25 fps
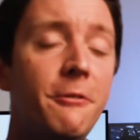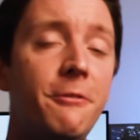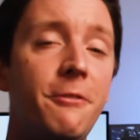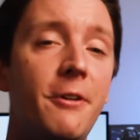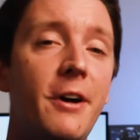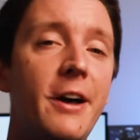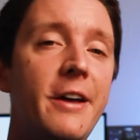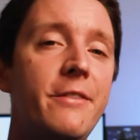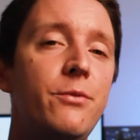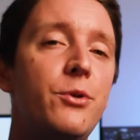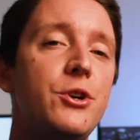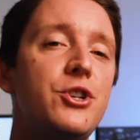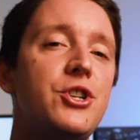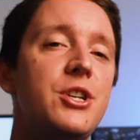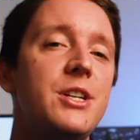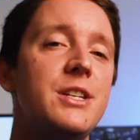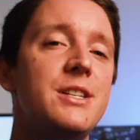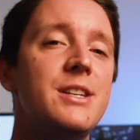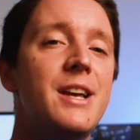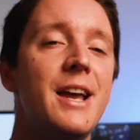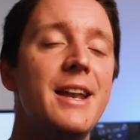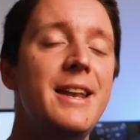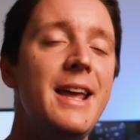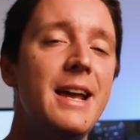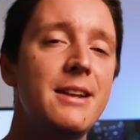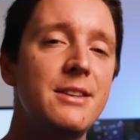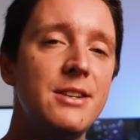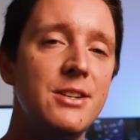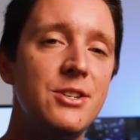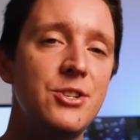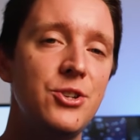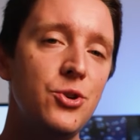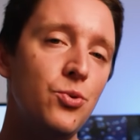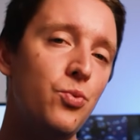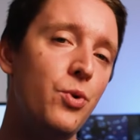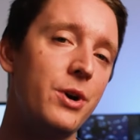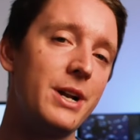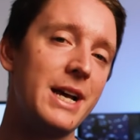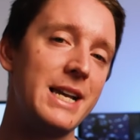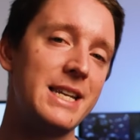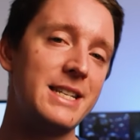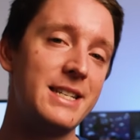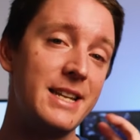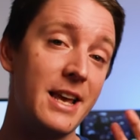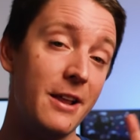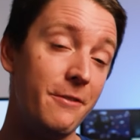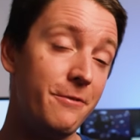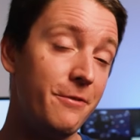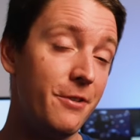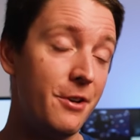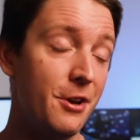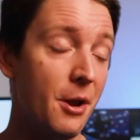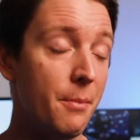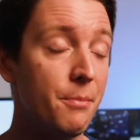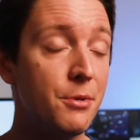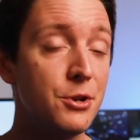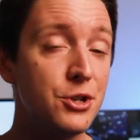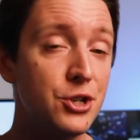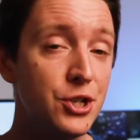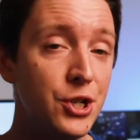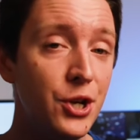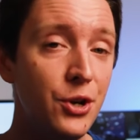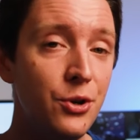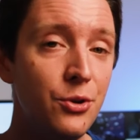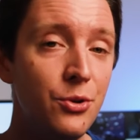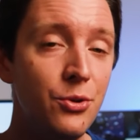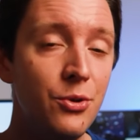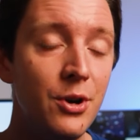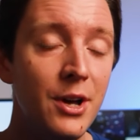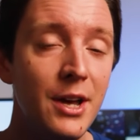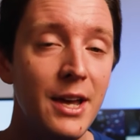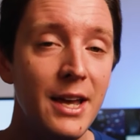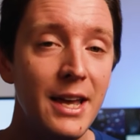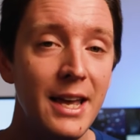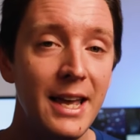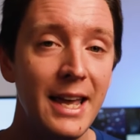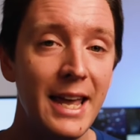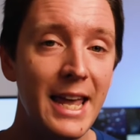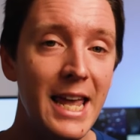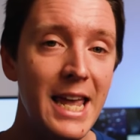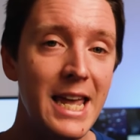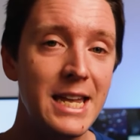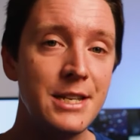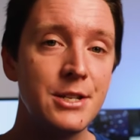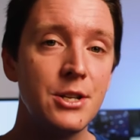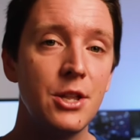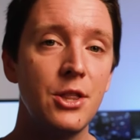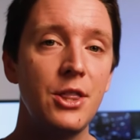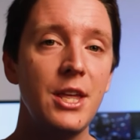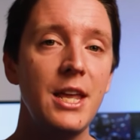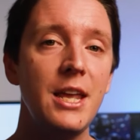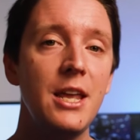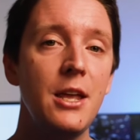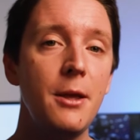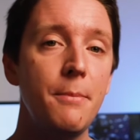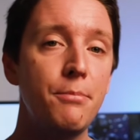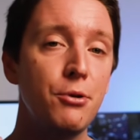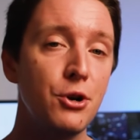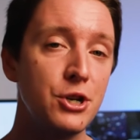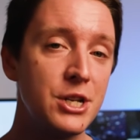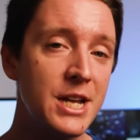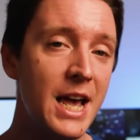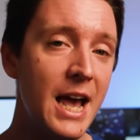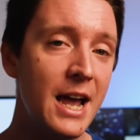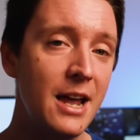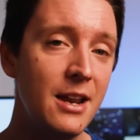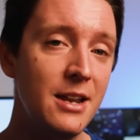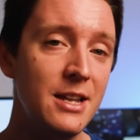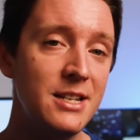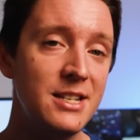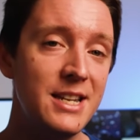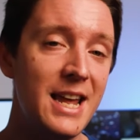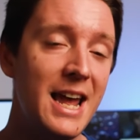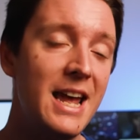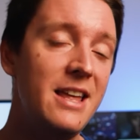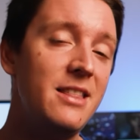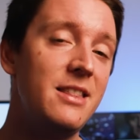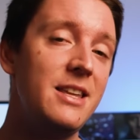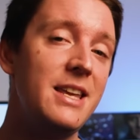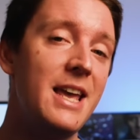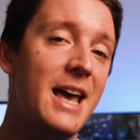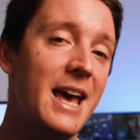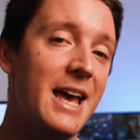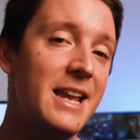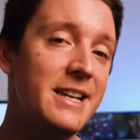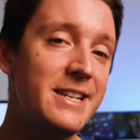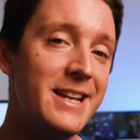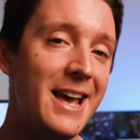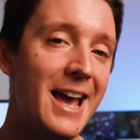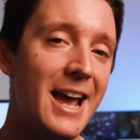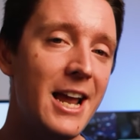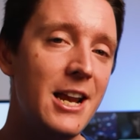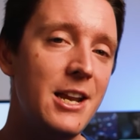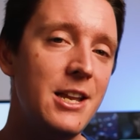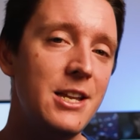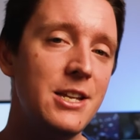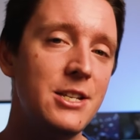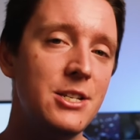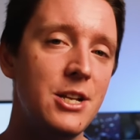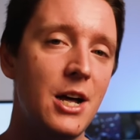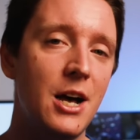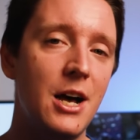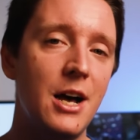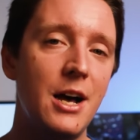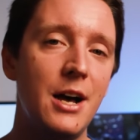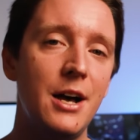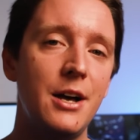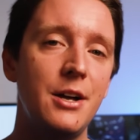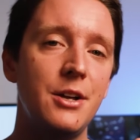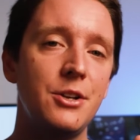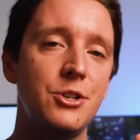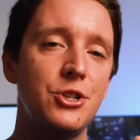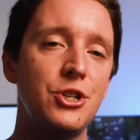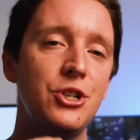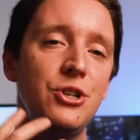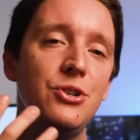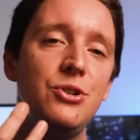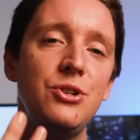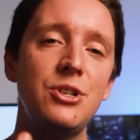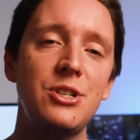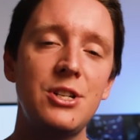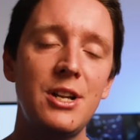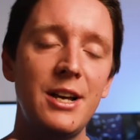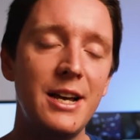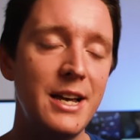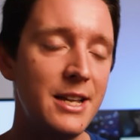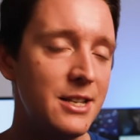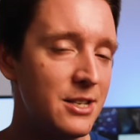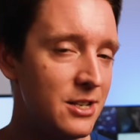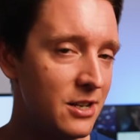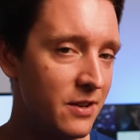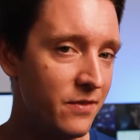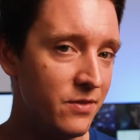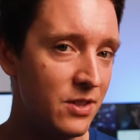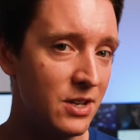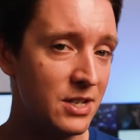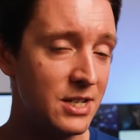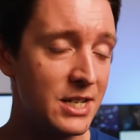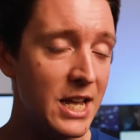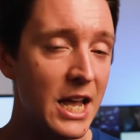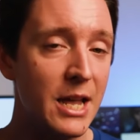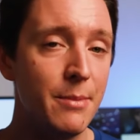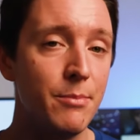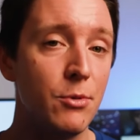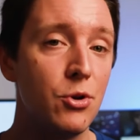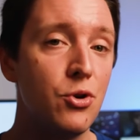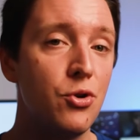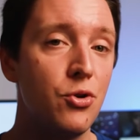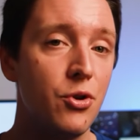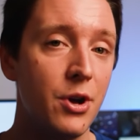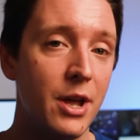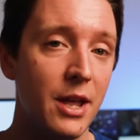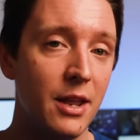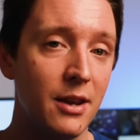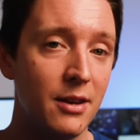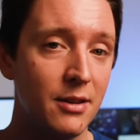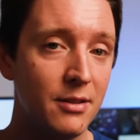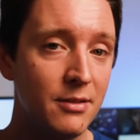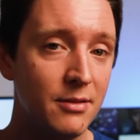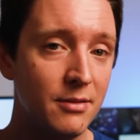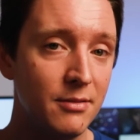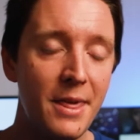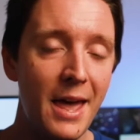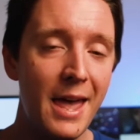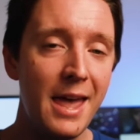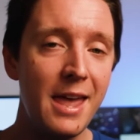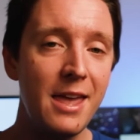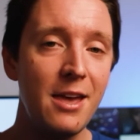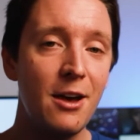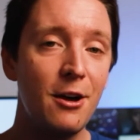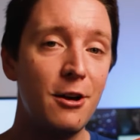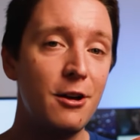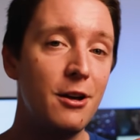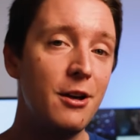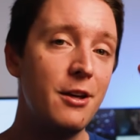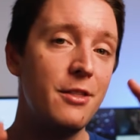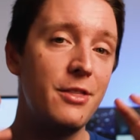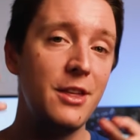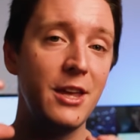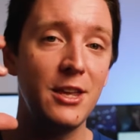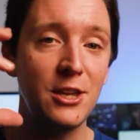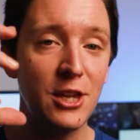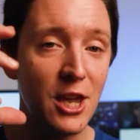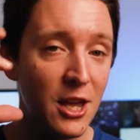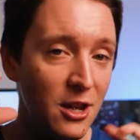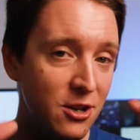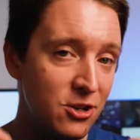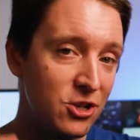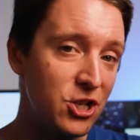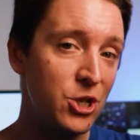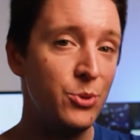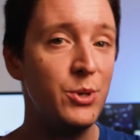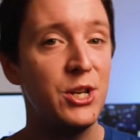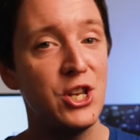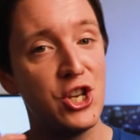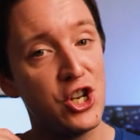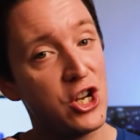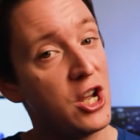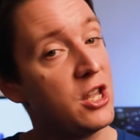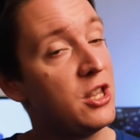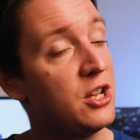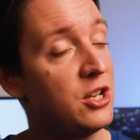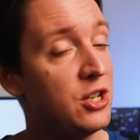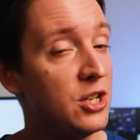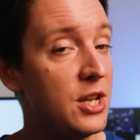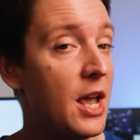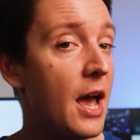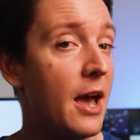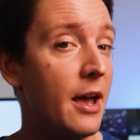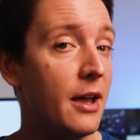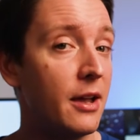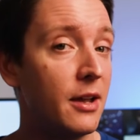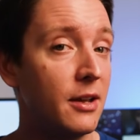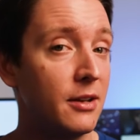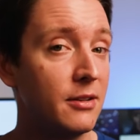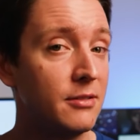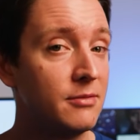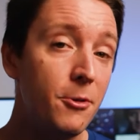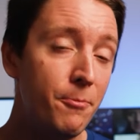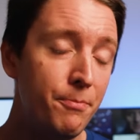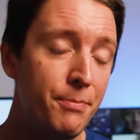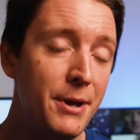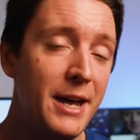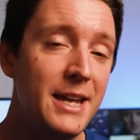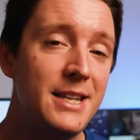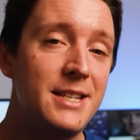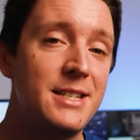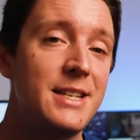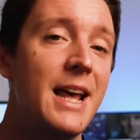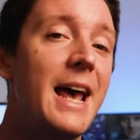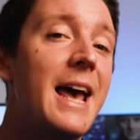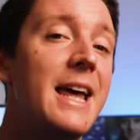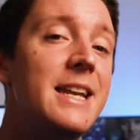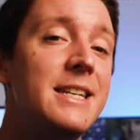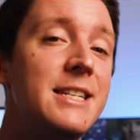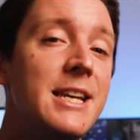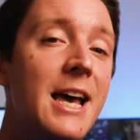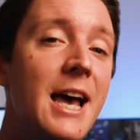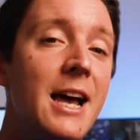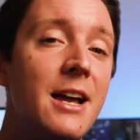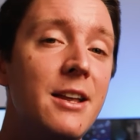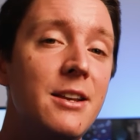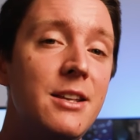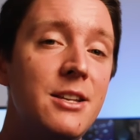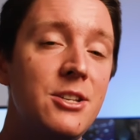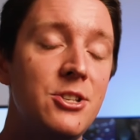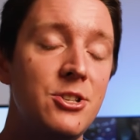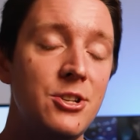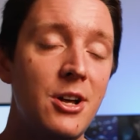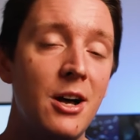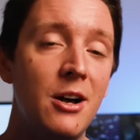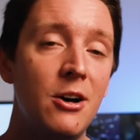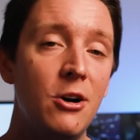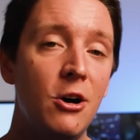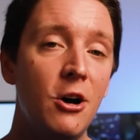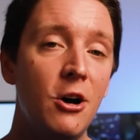5, which is connected to what I said for number 2, is the protagonist and the antagonist are 2 sides of the same coin. They are the yin to each other's yang. The best antagonists are